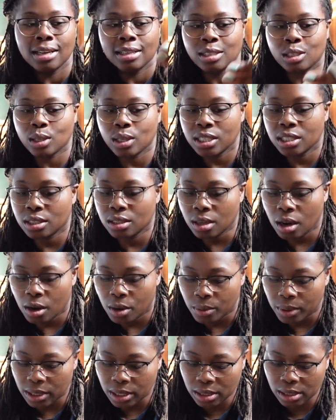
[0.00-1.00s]
So let's
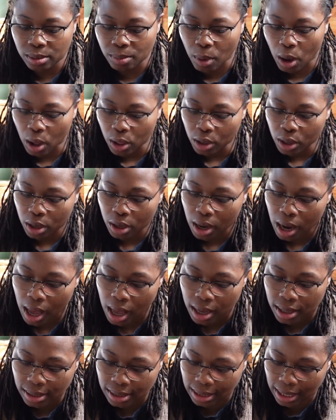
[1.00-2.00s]
start with the smaller
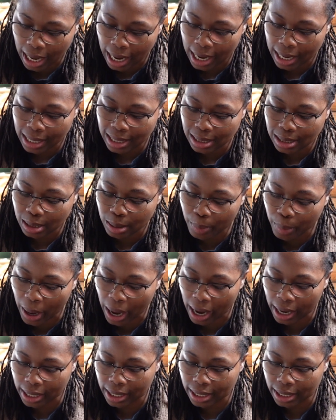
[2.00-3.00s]
sized
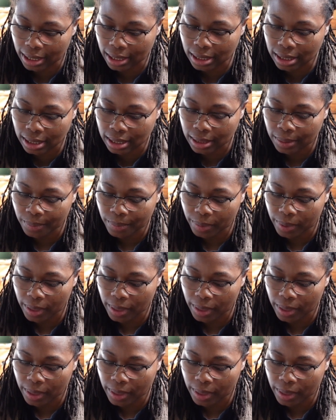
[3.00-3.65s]
pockets.